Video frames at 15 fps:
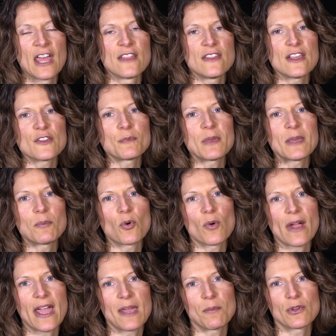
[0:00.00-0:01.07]
These people
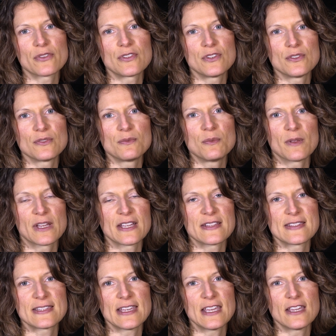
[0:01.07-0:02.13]
were able to
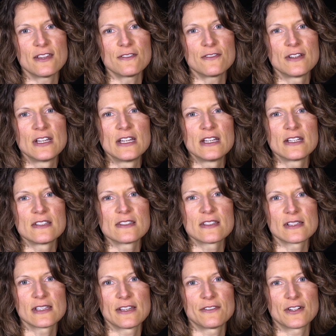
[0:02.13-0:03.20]
conceive,
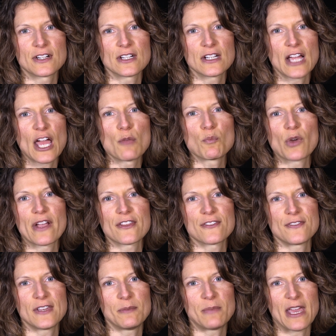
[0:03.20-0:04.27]
deliver, and
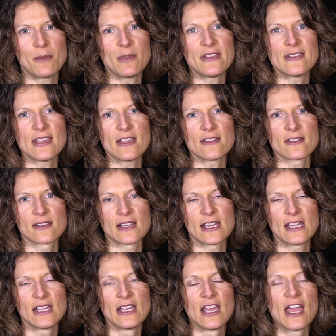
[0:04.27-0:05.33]
breastfeed babies
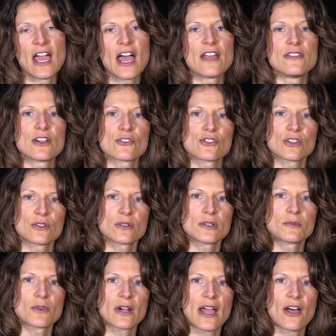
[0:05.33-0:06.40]
easily, and their
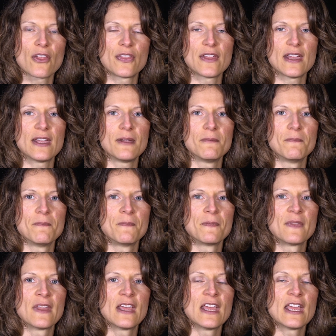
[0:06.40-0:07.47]
children were healthy.
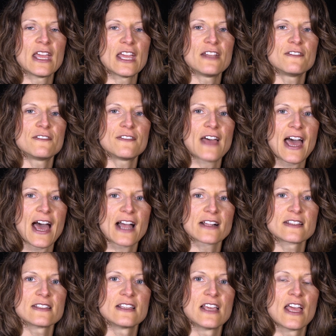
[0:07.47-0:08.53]
In
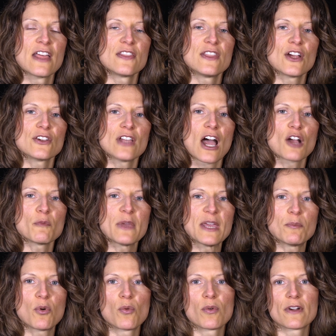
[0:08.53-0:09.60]
fact, their young
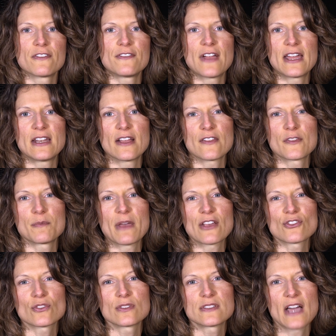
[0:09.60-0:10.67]
people were fed a
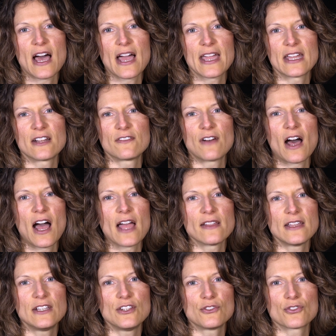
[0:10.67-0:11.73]
special diet of
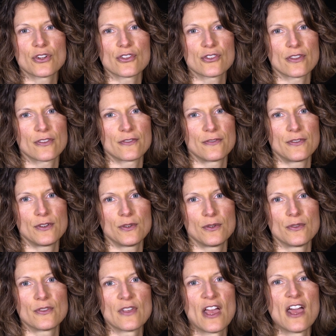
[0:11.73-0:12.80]
highly nutritious
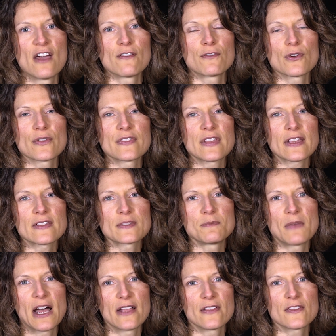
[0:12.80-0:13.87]
foods for 6
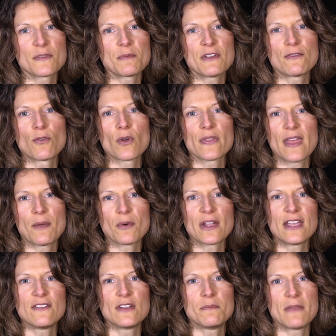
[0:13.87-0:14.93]
months before they were
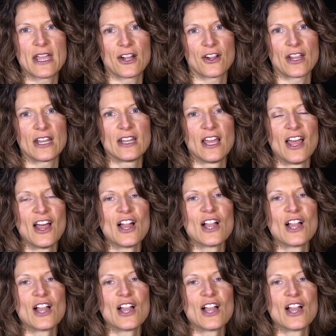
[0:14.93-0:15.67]
even married,